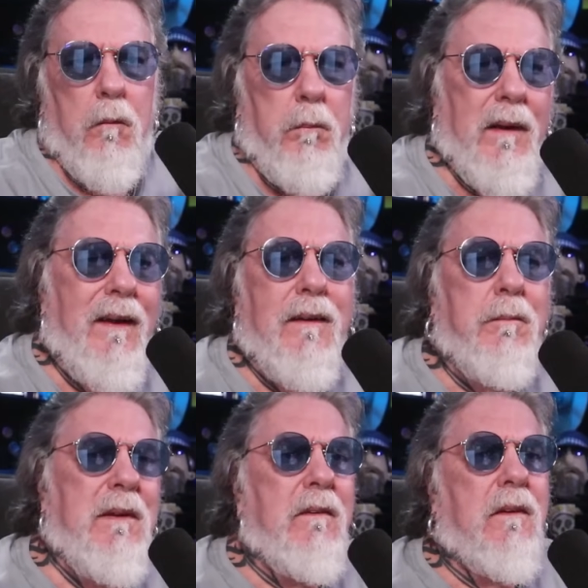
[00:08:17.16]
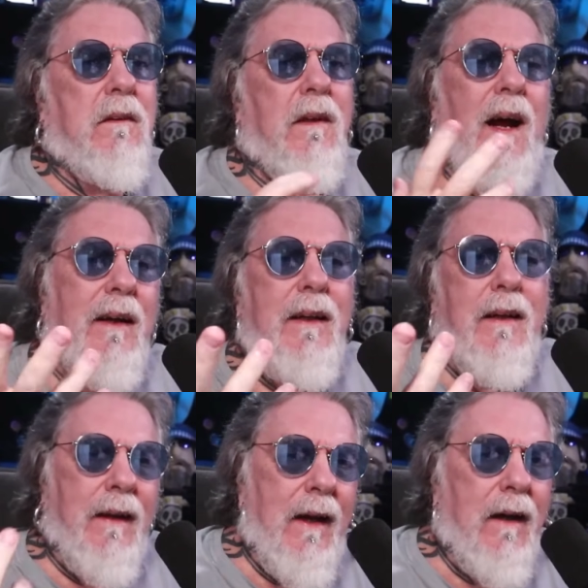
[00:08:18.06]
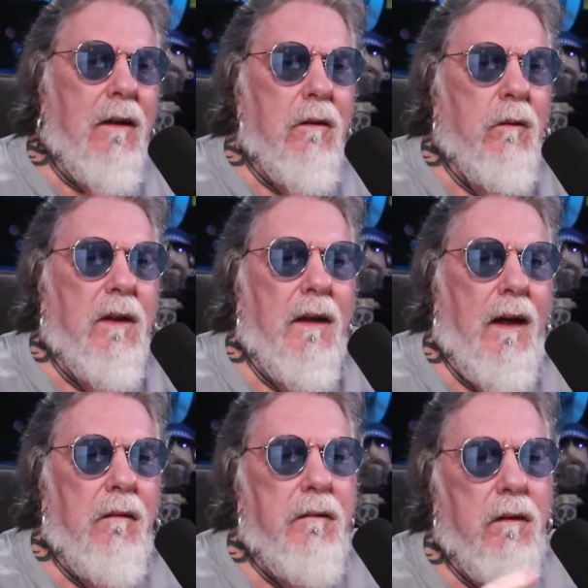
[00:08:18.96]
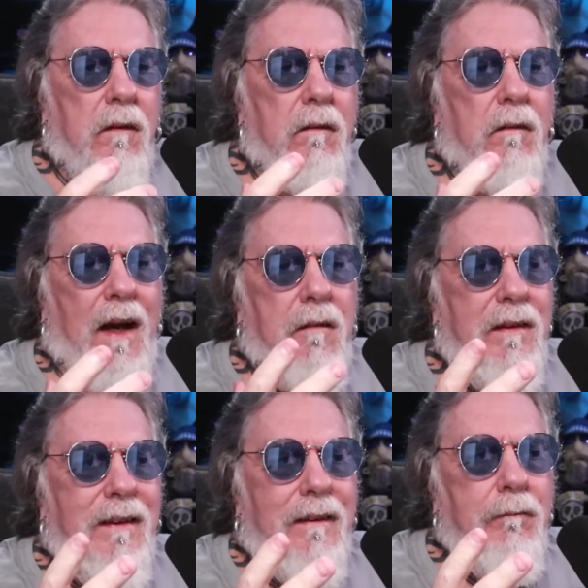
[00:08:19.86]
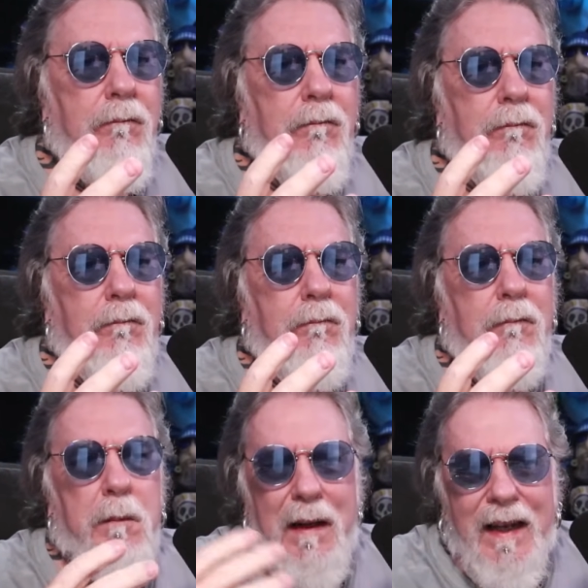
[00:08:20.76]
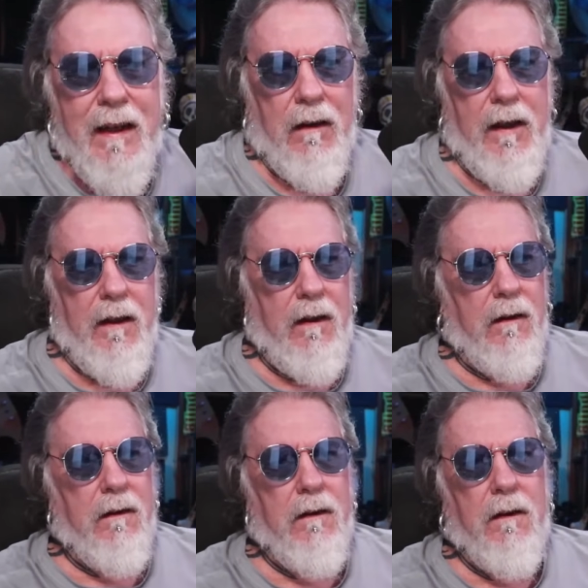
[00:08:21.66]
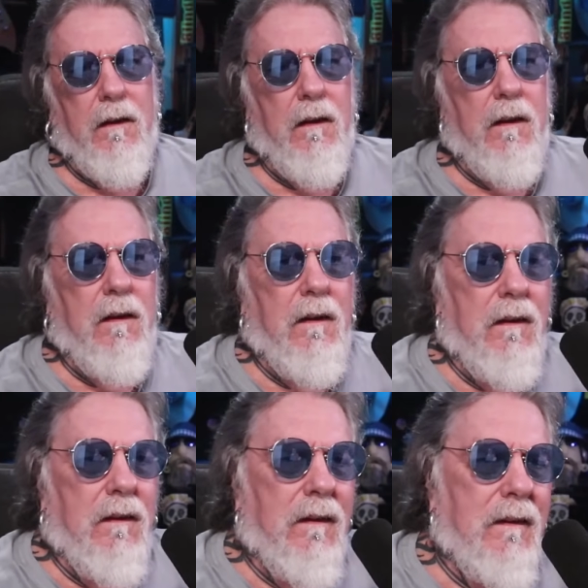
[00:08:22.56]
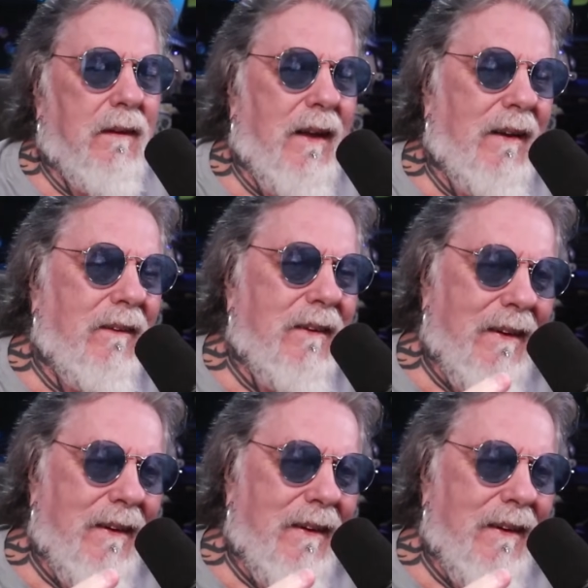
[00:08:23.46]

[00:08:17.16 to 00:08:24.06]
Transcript: Plus, Mr. I Need It Now would have to have it done immediately. Not only